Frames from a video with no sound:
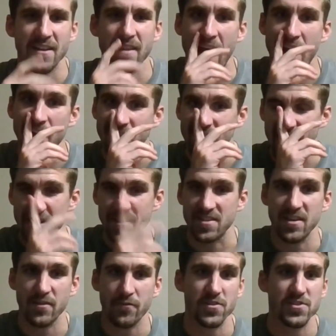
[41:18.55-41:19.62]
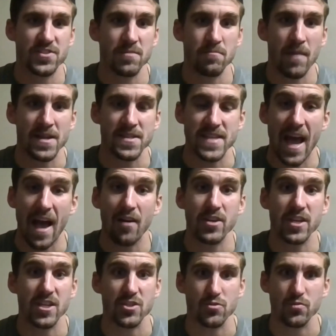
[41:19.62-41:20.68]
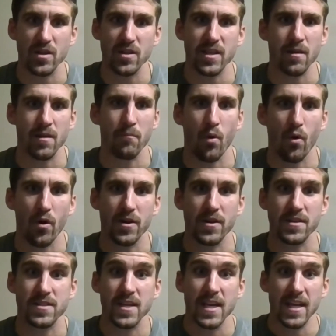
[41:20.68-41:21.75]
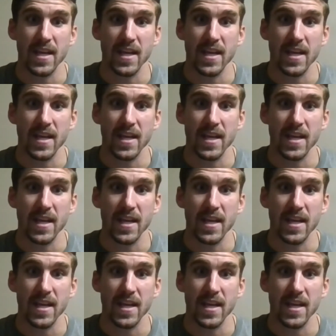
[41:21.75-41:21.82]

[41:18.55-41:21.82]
of that difference in mentality is really important